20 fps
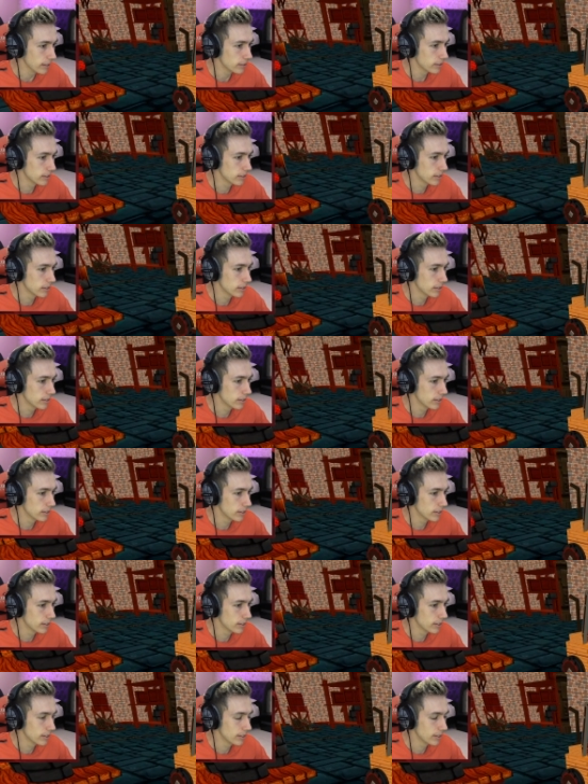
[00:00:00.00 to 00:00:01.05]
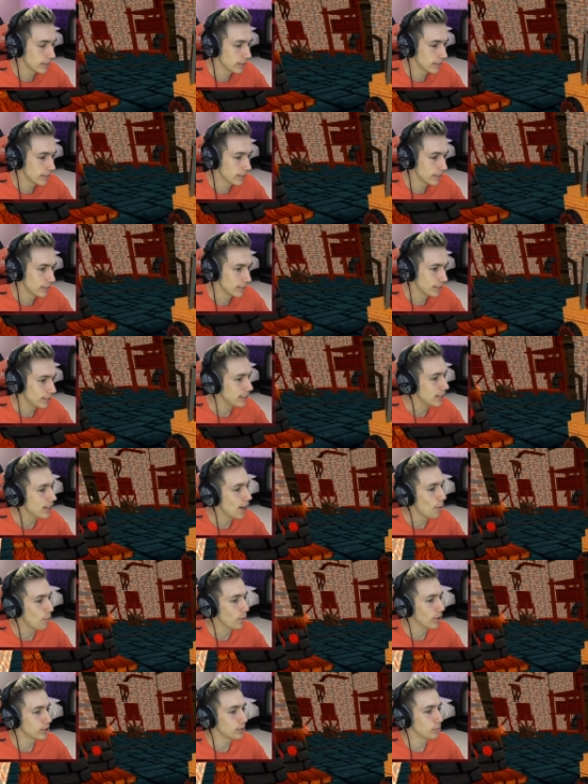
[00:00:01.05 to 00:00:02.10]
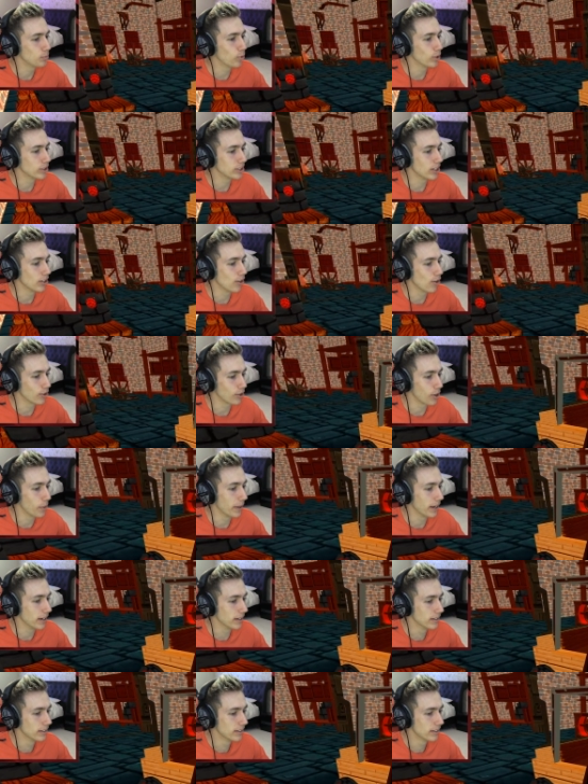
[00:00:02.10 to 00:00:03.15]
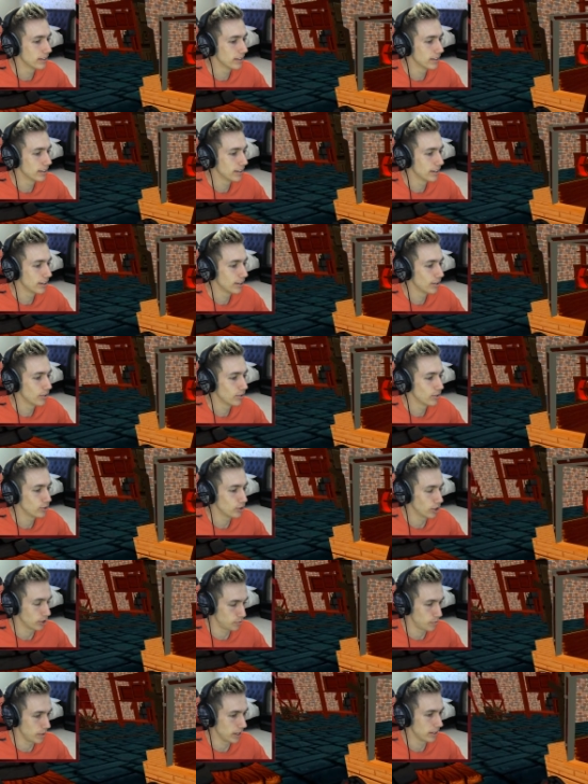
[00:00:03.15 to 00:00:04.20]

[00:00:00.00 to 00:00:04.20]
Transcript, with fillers: yes? You hole in one. No, watch, watch it not go in. Trust